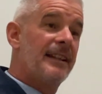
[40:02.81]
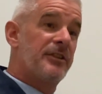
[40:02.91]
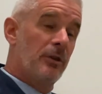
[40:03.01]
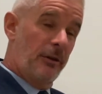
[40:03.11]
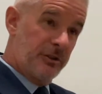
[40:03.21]

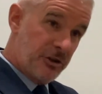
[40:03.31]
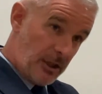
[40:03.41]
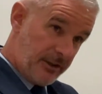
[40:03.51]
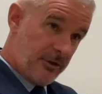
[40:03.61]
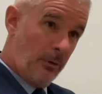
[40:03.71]
It's not
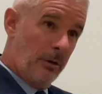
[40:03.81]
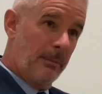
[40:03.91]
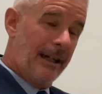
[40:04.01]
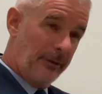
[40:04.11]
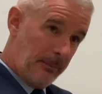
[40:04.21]
just all
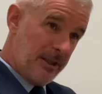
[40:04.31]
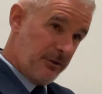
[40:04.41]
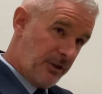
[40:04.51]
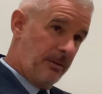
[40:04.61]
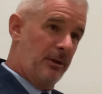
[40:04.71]
about the
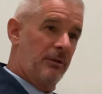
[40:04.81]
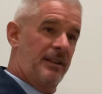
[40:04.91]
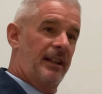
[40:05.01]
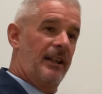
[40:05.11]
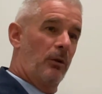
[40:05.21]
business
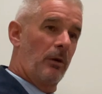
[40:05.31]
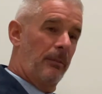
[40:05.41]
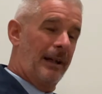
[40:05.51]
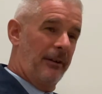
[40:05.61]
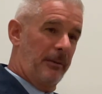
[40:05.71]
community and all
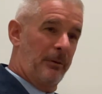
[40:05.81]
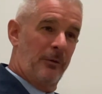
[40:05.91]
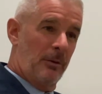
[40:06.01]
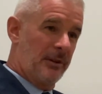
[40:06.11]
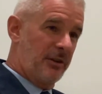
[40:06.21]
about the
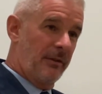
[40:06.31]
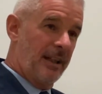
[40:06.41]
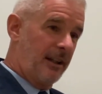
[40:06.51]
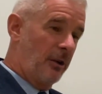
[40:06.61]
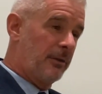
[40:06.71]
performance of
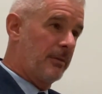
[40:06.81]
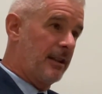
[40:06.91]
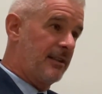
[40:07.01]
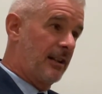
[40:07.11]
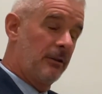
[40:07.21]
the
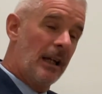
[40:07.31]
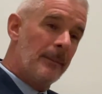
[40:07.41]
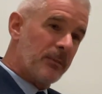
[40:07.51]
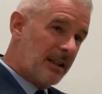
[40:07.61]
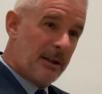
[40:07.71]
economy. So
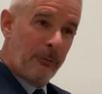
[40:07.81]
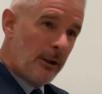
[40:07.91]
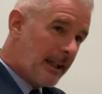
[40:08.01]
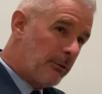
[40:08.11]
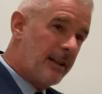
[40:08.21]

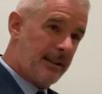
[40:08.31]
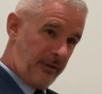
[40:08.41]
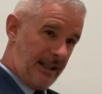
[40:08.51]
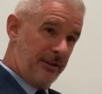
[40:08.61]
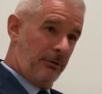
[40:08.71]
different degrees
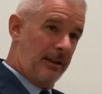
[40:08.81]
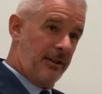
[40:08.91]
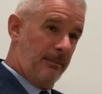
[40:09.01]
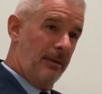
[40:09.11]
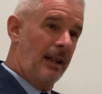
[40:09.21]
of
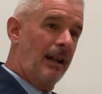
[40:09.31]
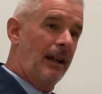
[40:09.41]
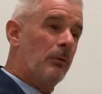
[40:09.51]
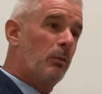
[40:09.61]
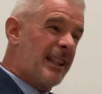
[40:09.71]
centrism,
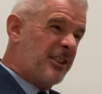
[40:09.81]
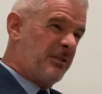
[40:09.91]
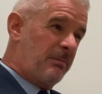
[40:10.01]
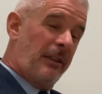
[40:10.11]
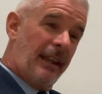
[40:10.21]

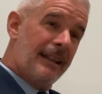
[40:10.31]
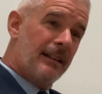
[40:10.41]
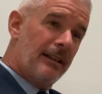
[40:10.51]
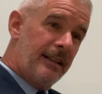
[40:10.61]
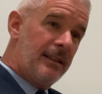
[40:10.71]
which
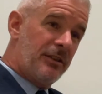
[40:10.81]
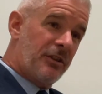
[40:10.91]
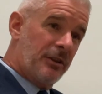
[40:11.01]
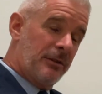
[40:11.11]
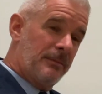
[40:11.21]
then
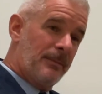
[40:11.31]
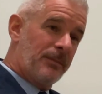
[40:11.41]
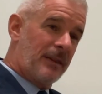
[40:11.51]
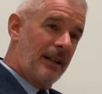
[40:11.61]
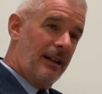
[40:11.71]
leads to
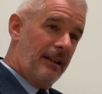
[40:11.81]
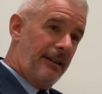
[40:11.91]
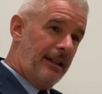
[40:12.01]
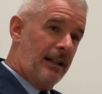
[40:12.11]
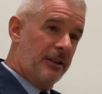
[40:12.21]
a
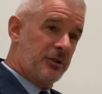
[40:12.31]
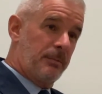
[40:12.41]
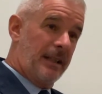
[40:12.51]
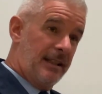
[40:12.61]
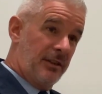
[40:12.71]

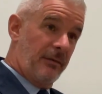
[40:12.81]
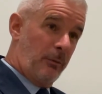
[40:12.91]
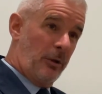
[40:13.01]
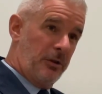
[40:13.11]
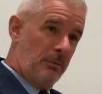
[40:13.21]
large base of
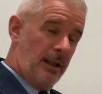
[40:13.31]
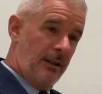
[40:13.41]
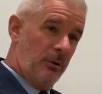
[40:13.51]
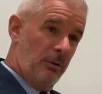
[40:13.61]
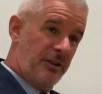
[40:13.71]
what you
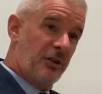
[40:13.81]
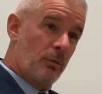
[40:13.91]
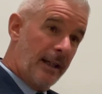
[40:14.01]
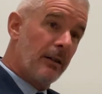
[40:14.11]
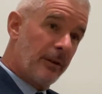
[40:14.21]
might call
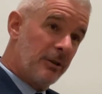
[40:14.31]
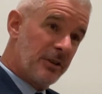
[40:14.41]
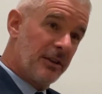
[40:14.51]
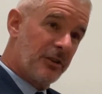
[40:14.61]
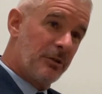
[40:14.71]
swing
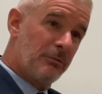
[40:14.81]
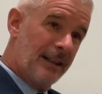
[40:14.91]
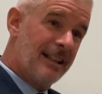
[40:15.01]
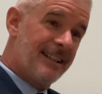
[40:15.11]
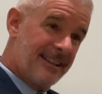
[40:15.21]
voters who
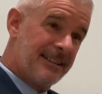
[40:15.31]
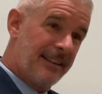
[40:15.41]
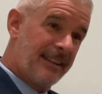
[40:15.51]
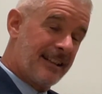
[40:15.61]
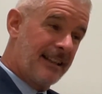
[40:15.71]
really sit
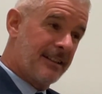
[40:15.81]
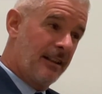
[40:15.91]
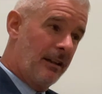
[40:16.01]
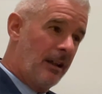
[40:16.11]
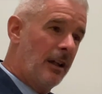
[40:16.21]
in the
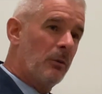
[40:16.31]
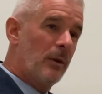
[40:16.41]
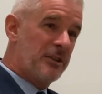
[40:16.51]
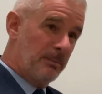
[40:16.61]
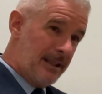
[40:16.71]
centre,
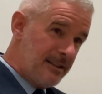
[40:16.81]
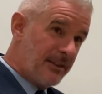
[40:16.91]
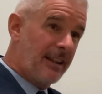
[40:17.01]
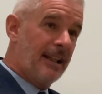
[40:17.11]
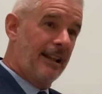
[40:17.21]
which
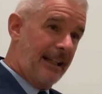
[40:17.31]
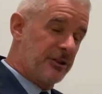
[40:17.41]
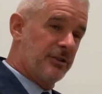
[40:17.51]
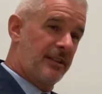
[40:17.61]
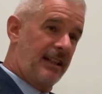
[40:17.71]
means that
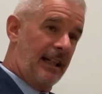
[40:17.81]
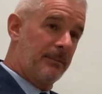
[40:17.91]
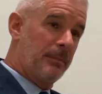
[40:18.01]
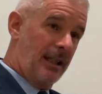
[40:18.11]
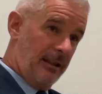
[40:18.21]
elections
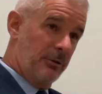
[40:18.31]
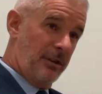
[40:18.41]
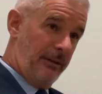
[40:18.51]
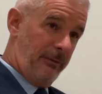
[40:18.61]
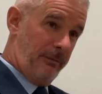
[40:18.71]
can be
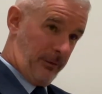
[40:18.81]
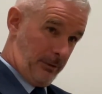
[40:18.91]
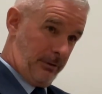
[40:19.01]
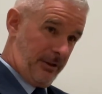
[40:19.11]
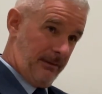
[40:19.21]
closely
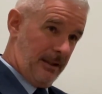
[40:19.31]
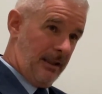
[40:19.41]
fought.